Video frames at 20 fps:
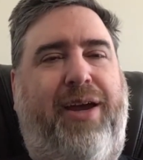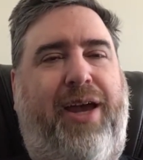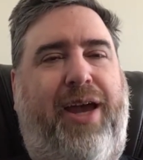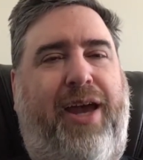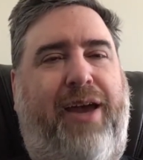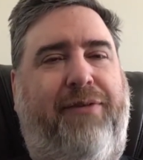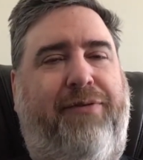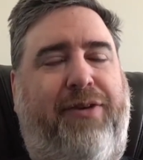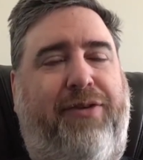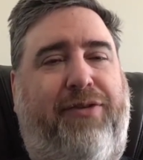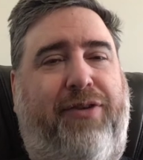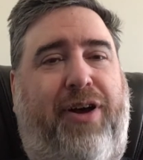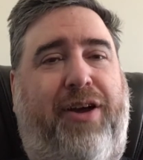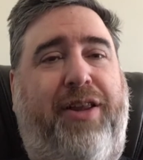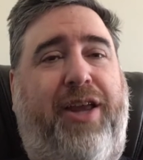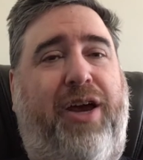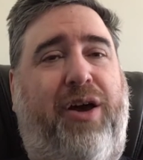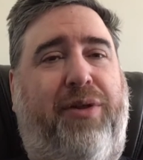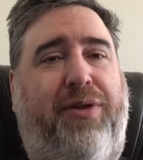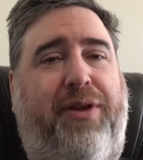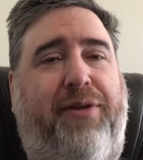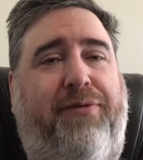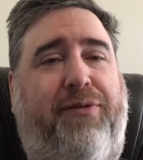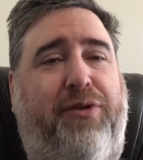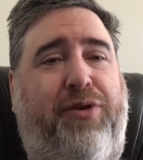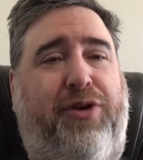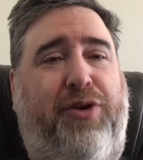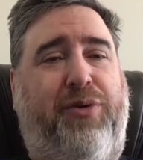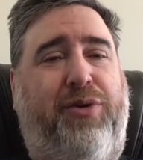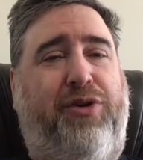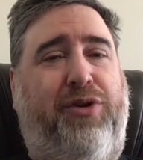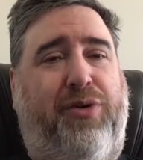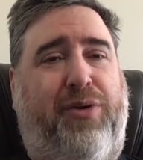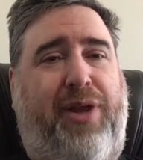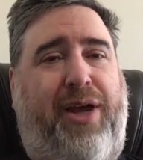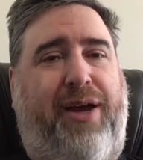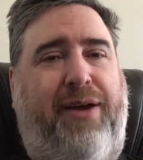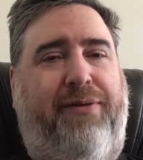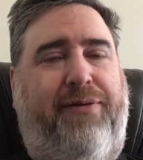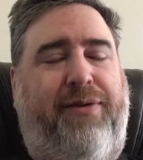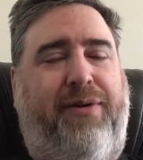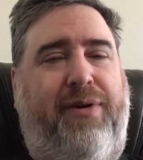if it's unhealthy for you in your life.